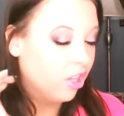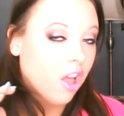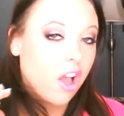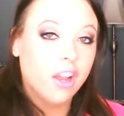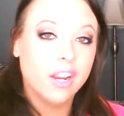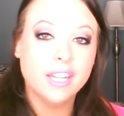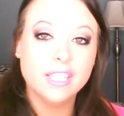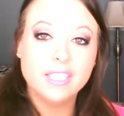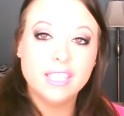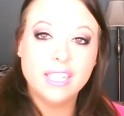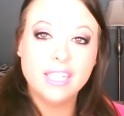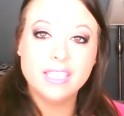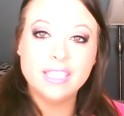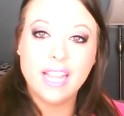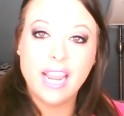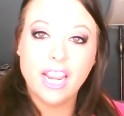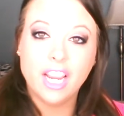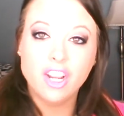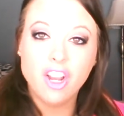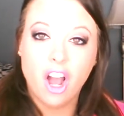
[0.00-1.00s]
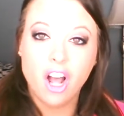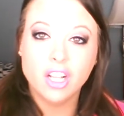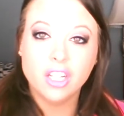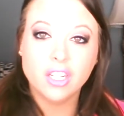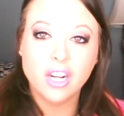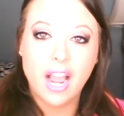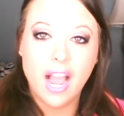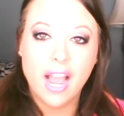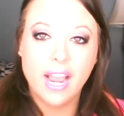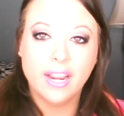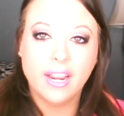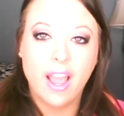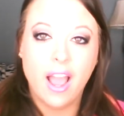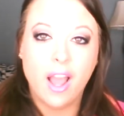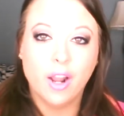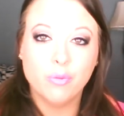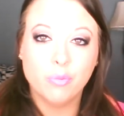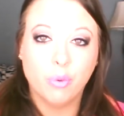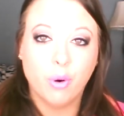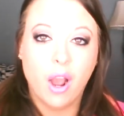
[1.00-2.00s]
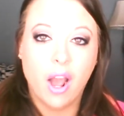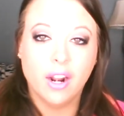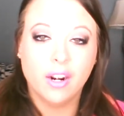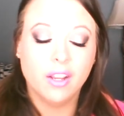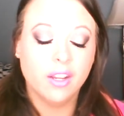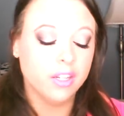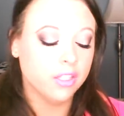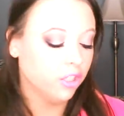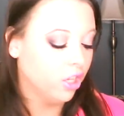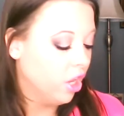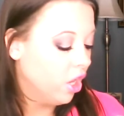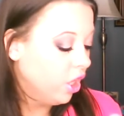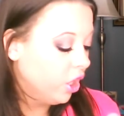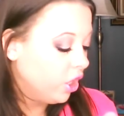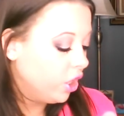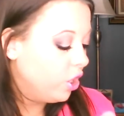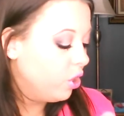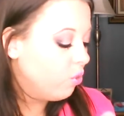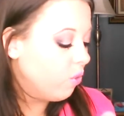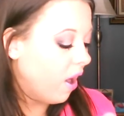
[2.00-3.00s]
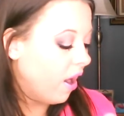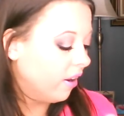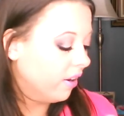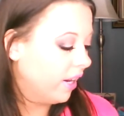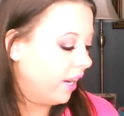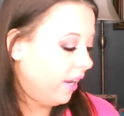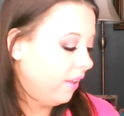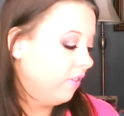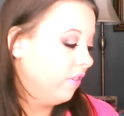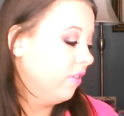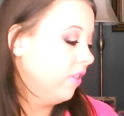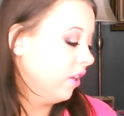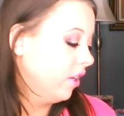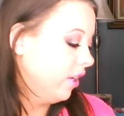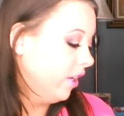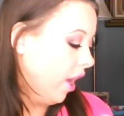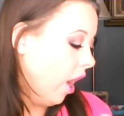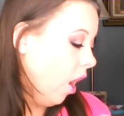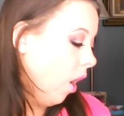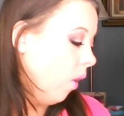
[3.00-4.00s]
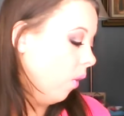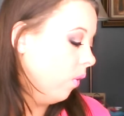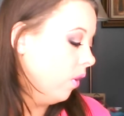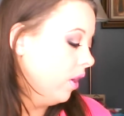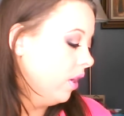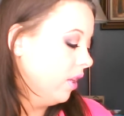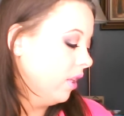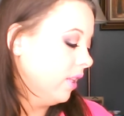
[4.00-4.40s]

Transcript: long as it is a Color Icon product, you are in the go.